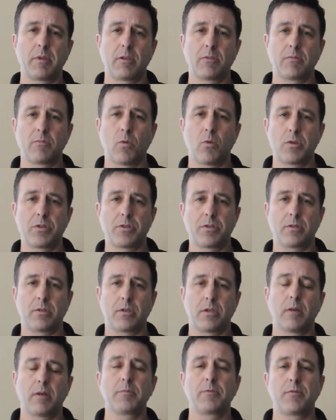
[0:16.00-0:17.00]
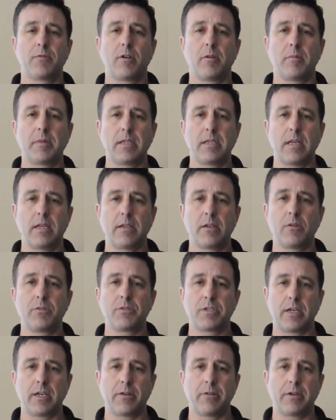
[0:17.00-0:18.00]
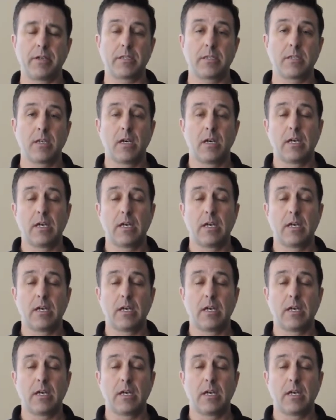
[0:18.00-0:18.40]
moisture comes from in those areas.